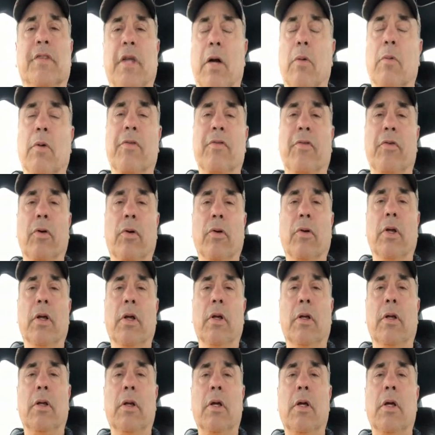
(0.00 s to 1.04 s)
Start with
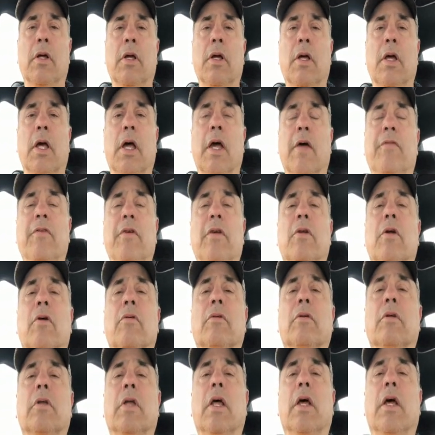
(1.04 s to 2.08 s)
food. If
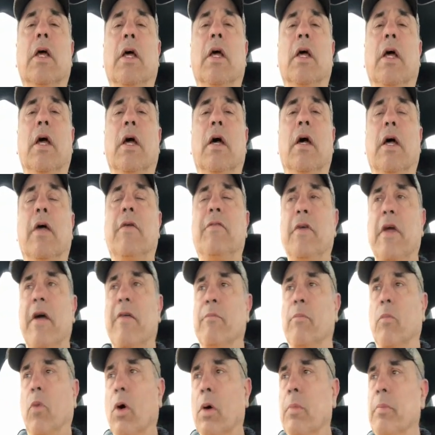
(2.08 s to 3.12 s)
you
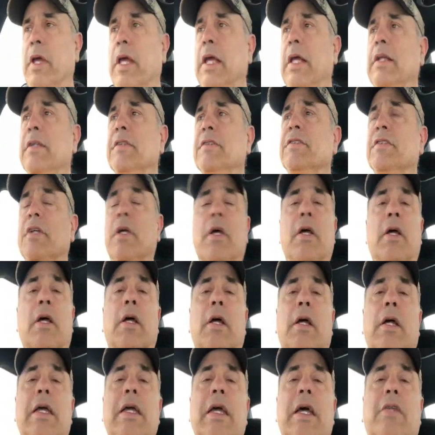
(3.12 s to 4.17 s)
have more means,
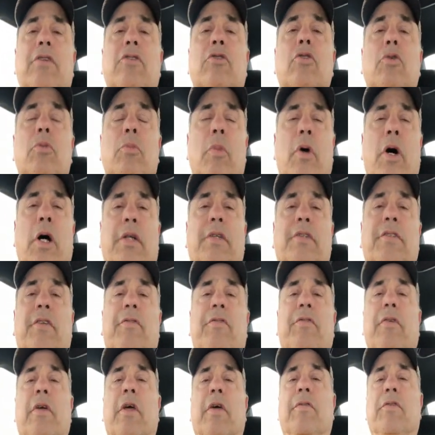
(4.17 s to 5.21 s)
get 2
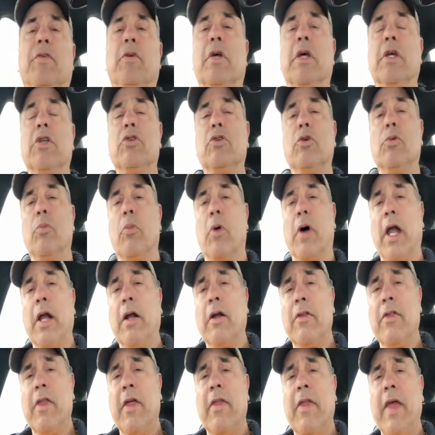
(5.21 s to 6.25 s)
months. If you can do
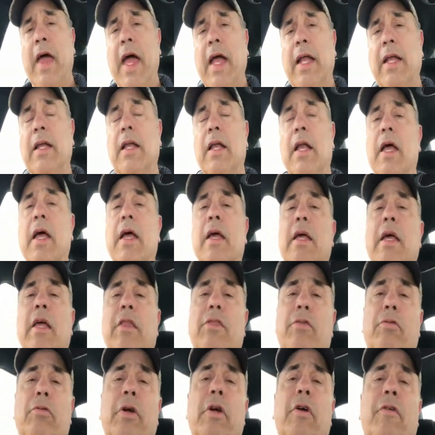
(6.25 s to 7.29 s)
better than that,
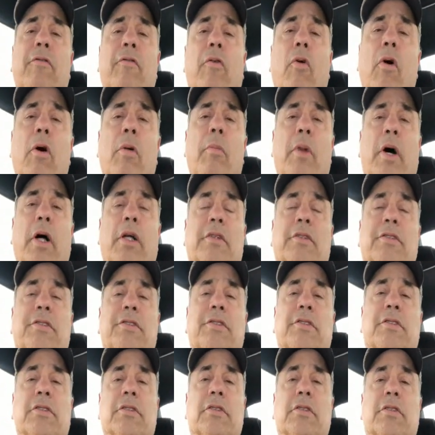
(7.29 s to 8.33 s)
get 3 or 4
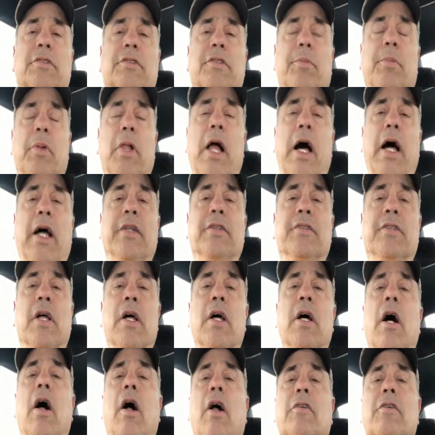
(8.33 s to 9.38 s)
months
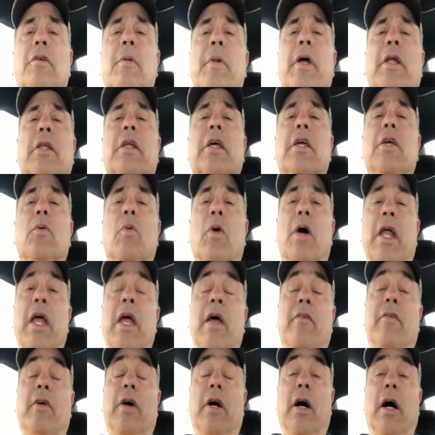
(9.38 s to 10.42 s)
supplies. Ultimately, you
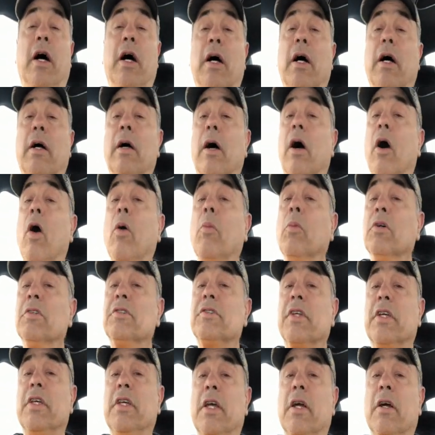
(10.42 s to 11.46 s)
want to have
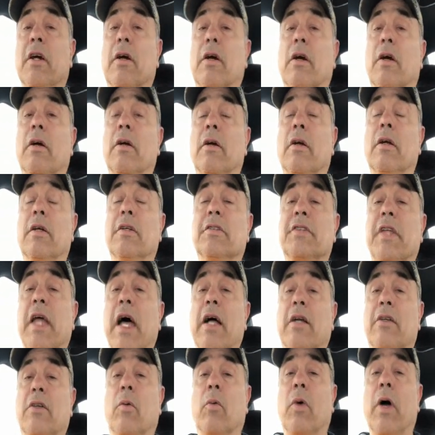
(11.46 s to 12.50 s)
almost a year
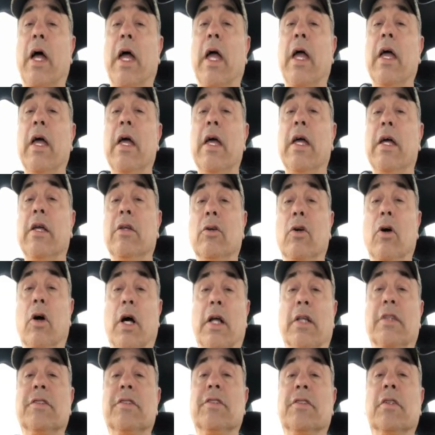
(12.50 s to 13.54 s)
stocked away in
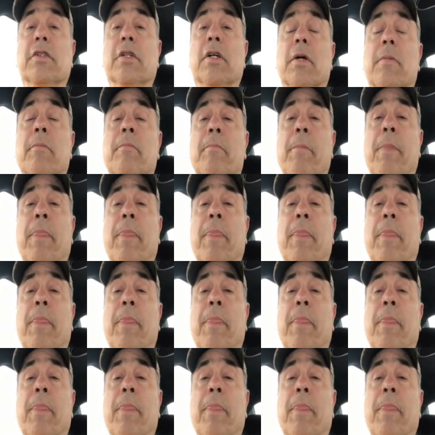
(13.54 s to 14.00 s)
goods.